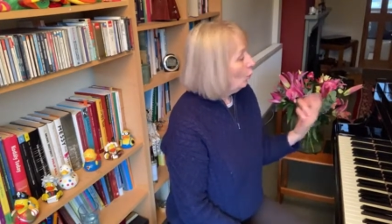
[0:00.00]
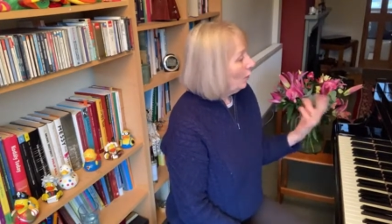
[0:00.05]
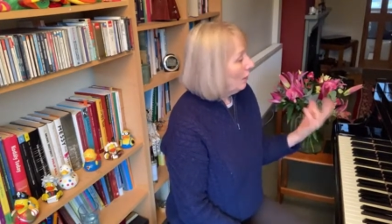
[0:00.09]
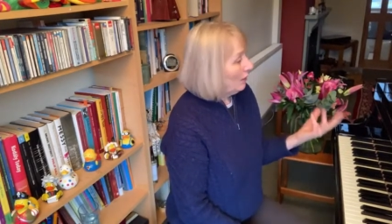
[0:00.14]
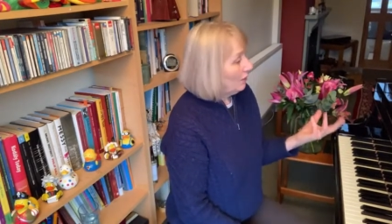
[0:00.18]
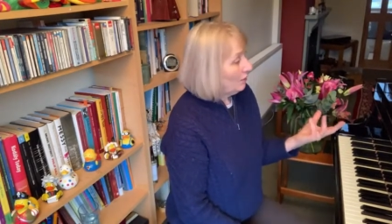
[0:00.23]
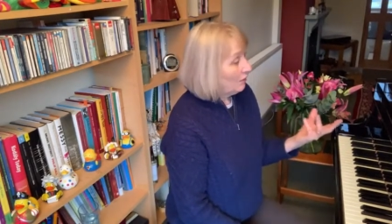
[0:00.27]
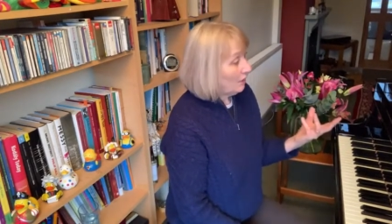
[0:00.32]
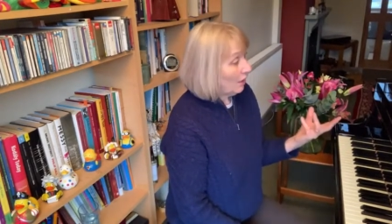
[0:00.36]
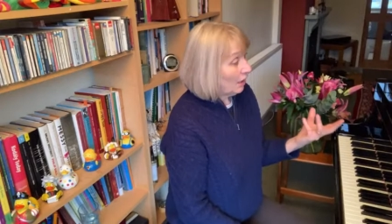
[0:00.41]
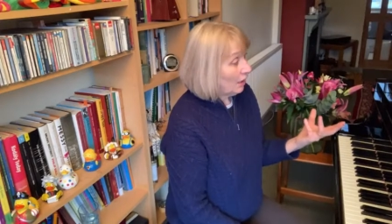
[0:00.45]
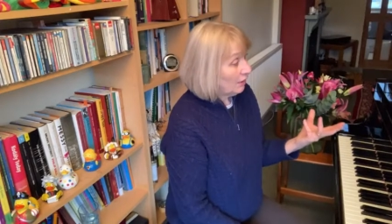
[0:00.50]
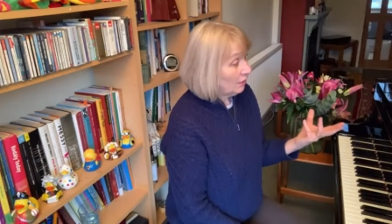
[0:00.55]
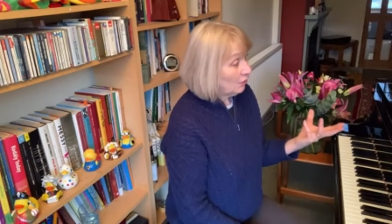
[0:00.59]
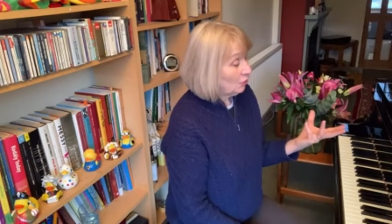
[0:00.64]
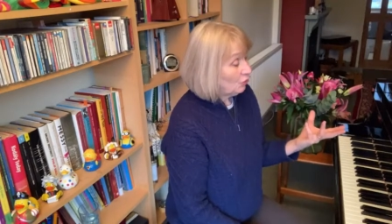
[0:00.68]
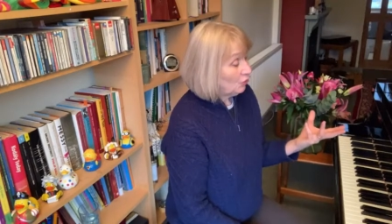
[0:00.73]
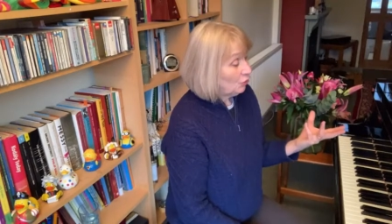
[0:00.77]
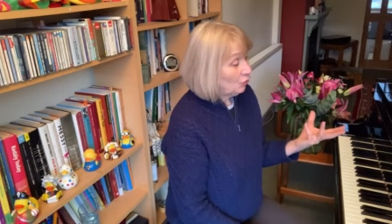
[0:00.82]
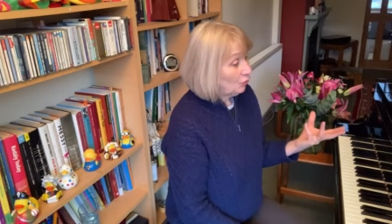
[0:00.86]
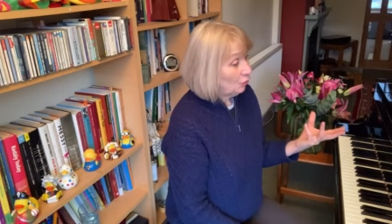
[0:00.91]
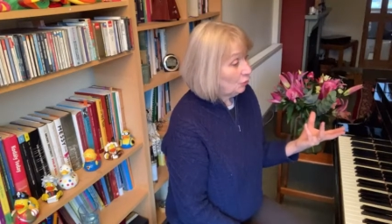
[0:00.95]
With
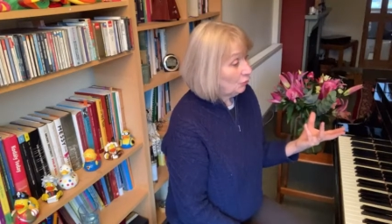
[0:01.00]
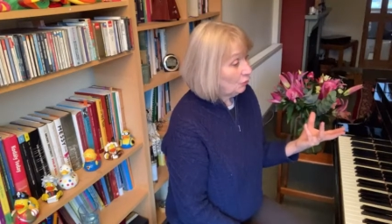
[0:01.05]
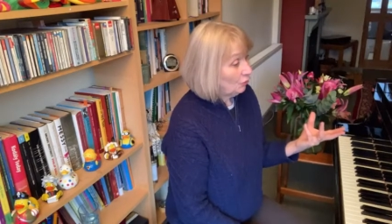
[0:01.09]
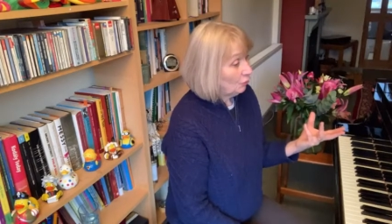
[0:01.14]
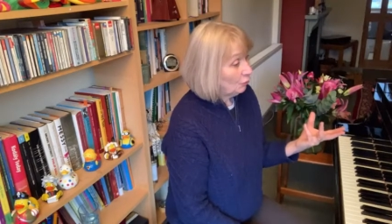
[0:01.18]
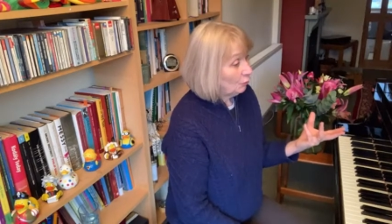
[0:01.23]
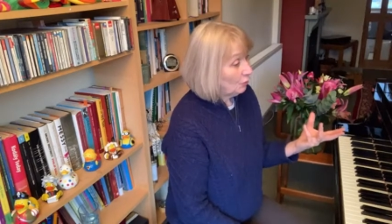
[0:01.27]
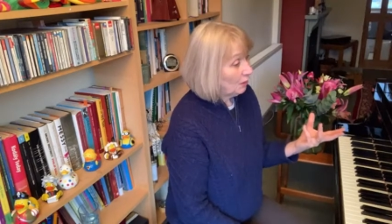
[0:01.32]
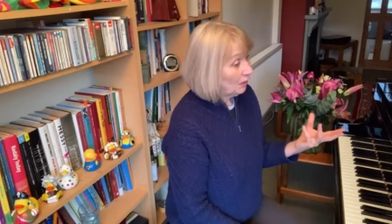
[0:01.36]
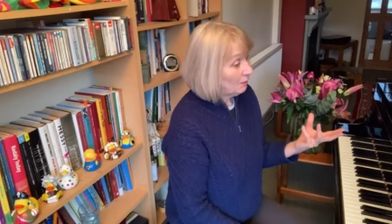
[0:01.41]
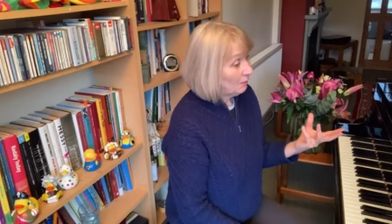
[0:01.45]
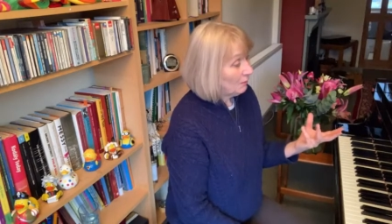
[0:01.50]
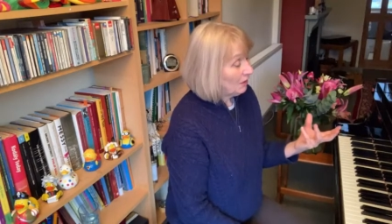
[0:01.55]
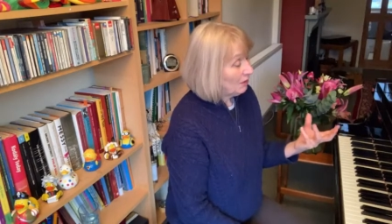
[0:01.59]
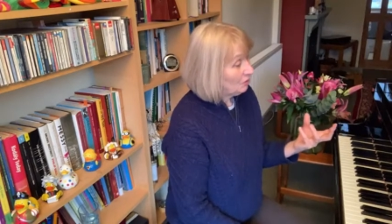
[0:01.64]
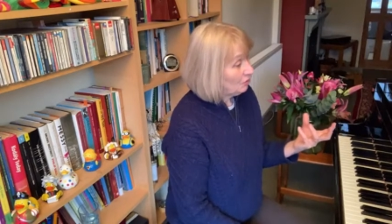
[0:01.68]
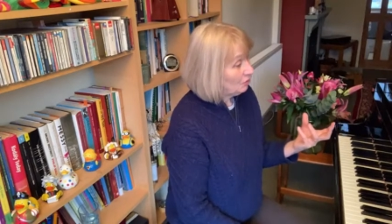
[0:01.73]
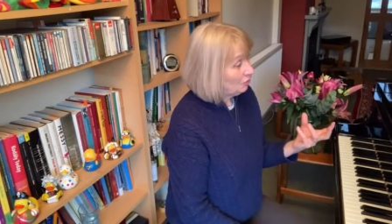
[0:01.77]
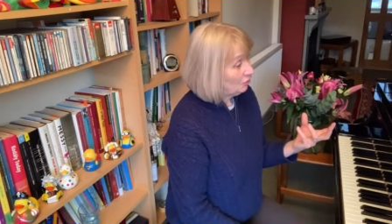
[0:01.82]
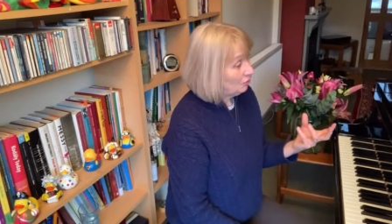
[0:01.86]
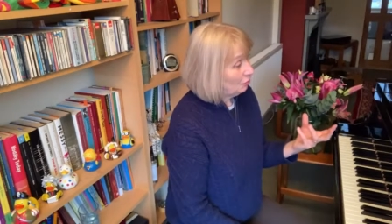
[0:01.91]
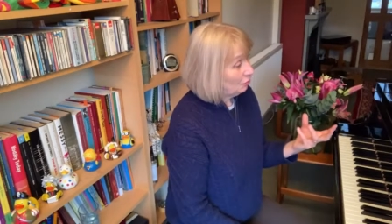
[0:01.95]
other students, what I might